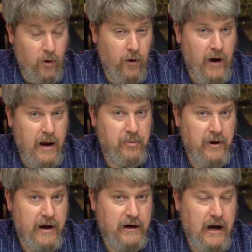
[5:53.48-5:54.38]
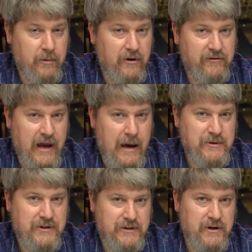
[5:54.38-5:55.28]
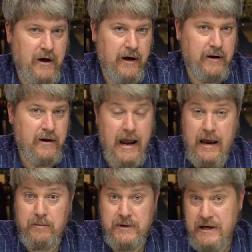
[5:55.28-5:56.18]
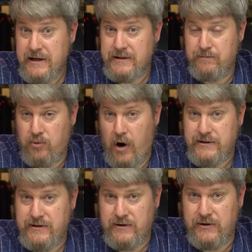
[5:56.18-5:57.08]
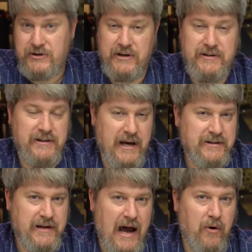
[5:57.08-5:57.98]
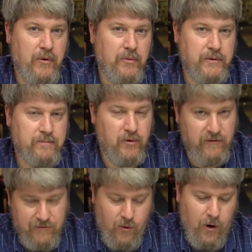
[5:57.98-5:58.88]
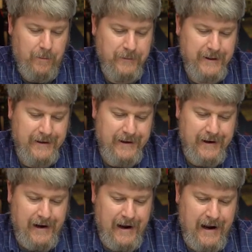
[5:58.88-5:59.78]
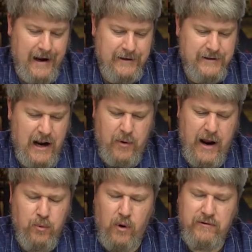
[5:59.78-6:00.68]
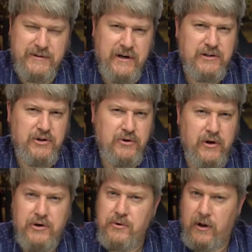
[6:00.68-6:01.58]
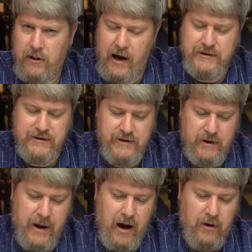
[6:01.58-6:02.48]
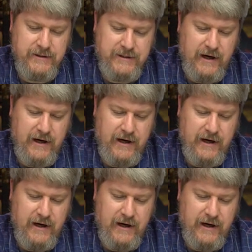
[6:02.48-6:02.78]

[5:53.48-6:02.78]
world, I played a couple of games on AMD's processor just to test it how it would perform. And I ran Wolfenstein 2 The New Colossus at about